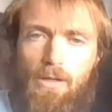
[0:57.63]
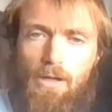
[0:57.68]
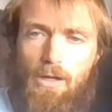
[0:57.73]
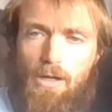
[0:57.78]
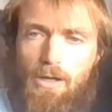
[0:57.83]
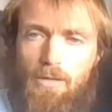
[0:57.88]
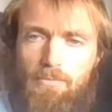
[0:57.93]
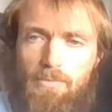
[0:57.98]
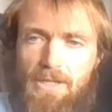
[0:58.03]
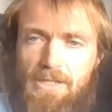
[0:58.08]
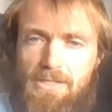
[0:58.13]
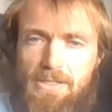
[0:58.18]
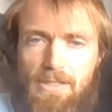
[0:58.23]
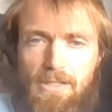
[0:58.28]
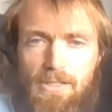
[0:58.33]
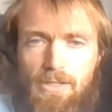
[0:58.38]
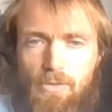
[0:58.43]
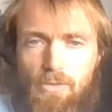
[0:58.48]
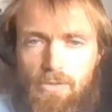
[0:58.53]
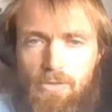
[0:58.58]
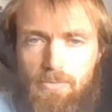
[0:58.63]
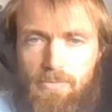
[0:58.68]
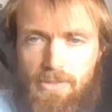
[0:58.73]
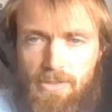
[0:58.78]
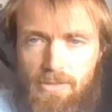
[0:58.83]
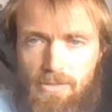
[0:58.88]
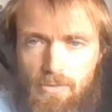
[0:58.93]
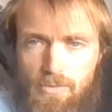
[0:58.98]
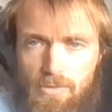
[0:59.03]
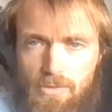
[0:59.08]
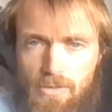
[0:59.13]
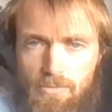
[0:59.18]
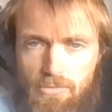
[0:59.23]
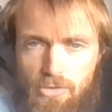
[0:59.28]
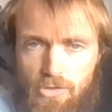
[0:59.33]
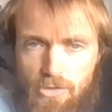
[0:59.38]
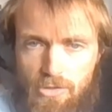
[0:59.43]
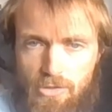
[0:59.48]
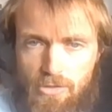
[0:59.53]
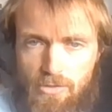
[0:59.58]
I'm basically going to be doing, I'm
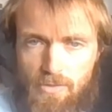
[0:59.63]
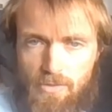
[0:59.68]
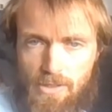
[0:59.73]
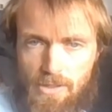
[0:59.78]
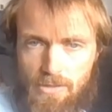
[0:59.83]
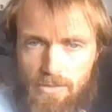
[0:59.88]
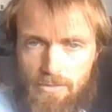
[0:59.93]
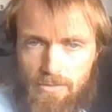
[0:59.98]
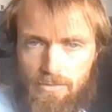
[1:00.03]
just going to do this.